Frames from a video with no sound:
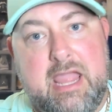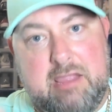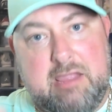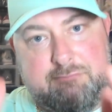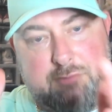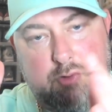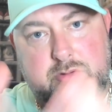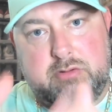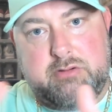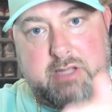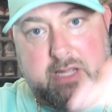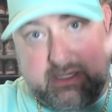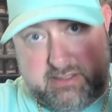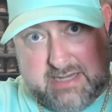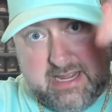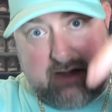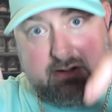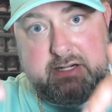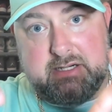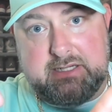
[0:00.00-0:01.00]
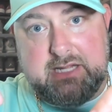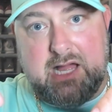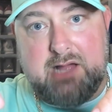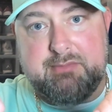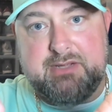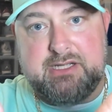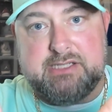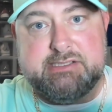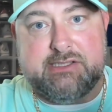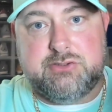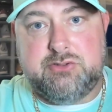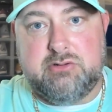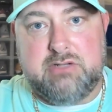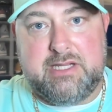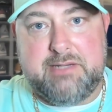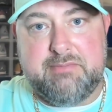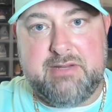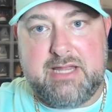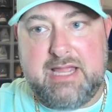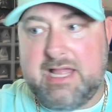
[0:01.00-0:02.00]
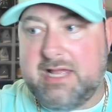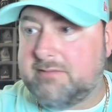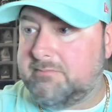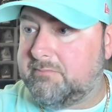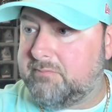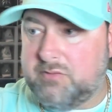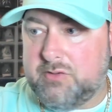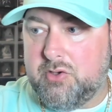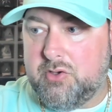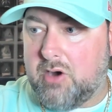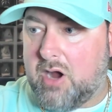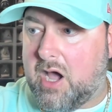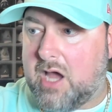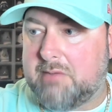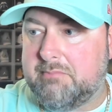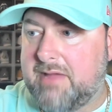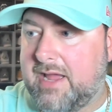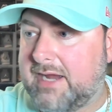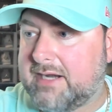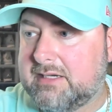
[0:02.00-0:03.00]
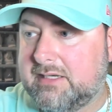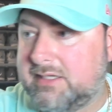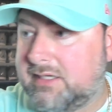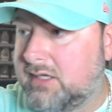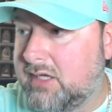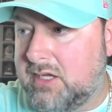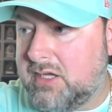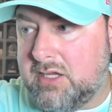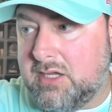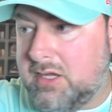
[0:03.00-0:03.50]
If you get down in the comments and you leave me that, you're automatically,